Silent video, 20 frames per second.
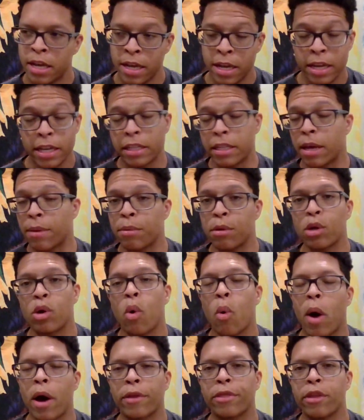he's able to
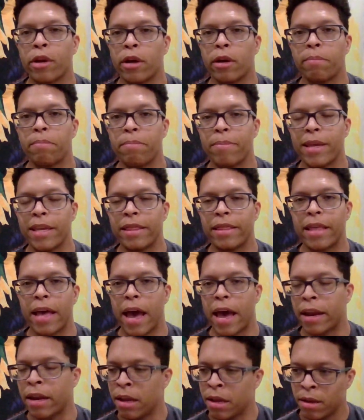go out there and beat
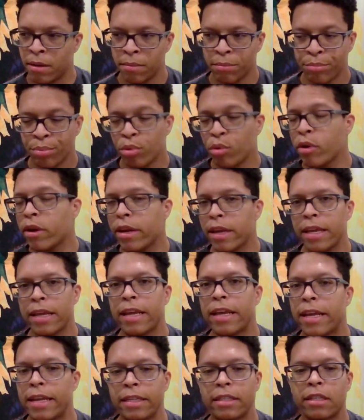that pretty
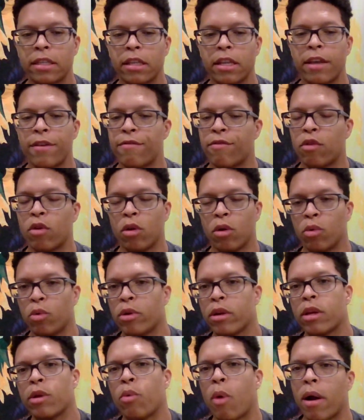easily for a
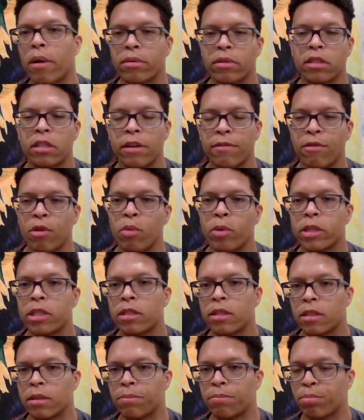rookie wide receiver, which
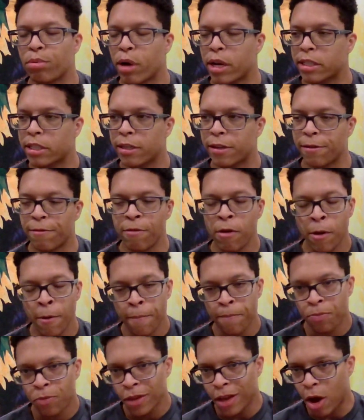is impressive
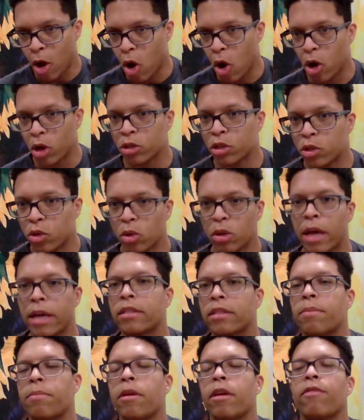also
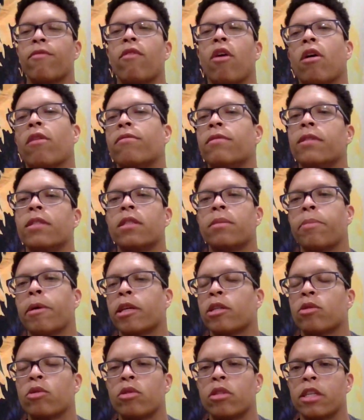likes to be involved in
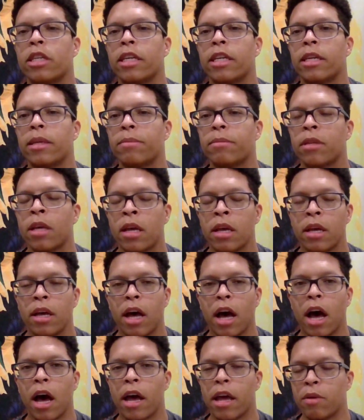special teams,
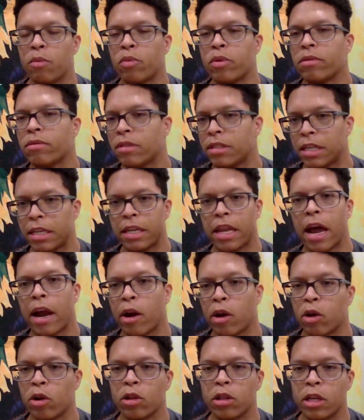uh, and we've seen
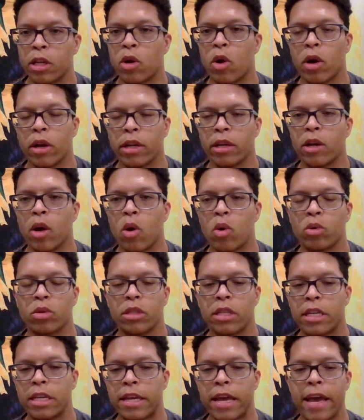that early on in
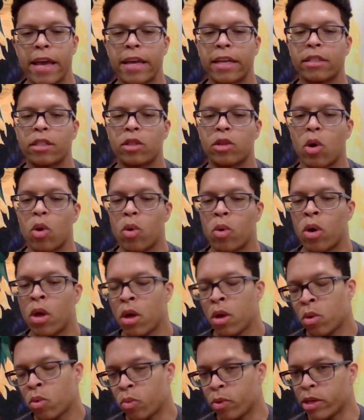OTAs. So
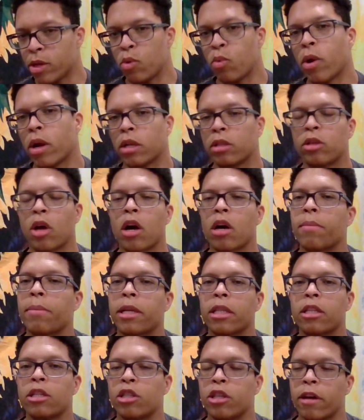when you want to talk
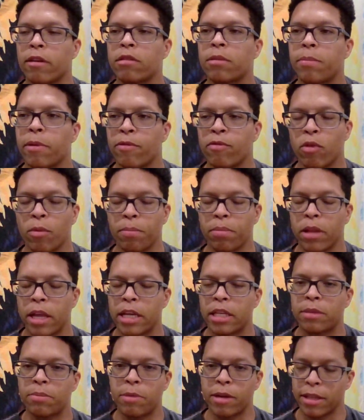about the adjustment for
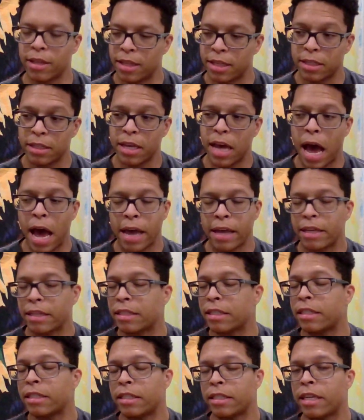placement, this guy
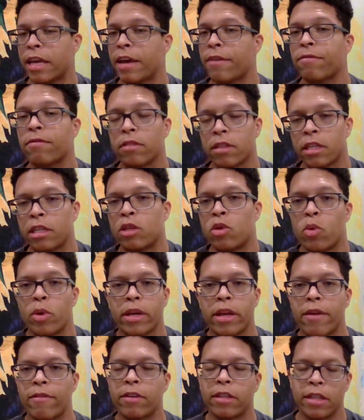is definitely
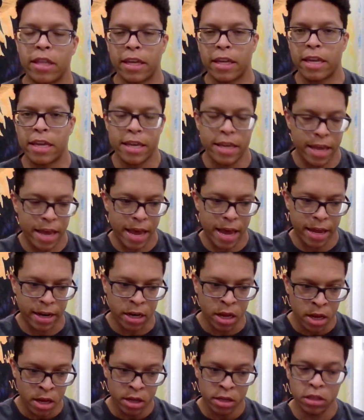doing everything he can
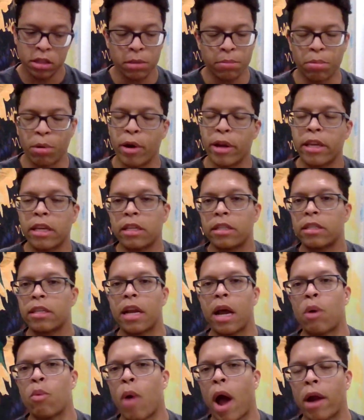to break into
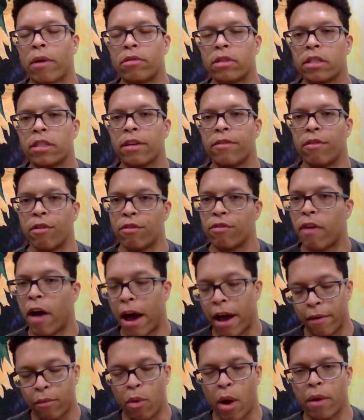that wide receiver
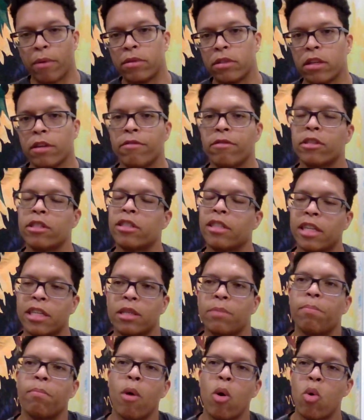five, wide receiver
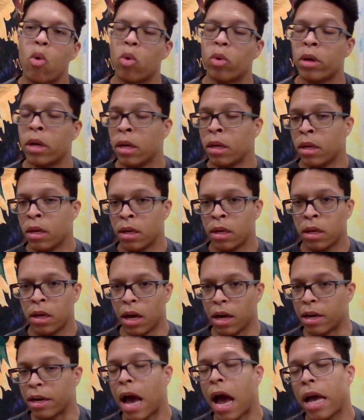six mold.
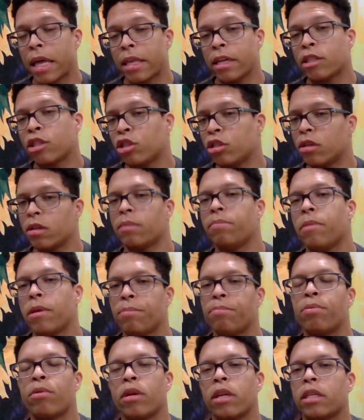A guy that should be
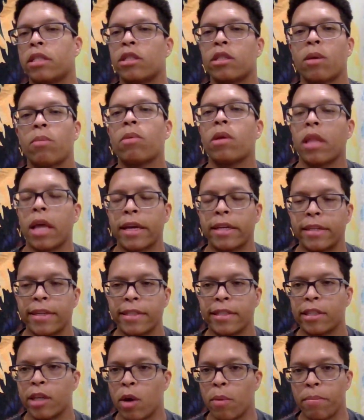putting someone like
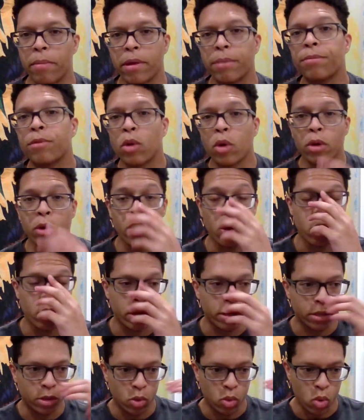Denzel Mims on
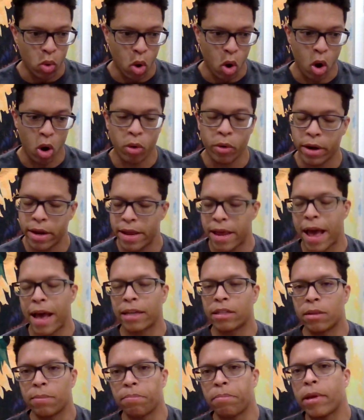notice who already
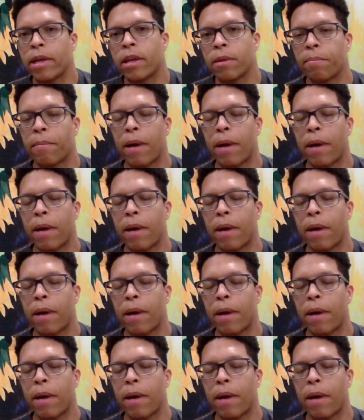hasn't beat him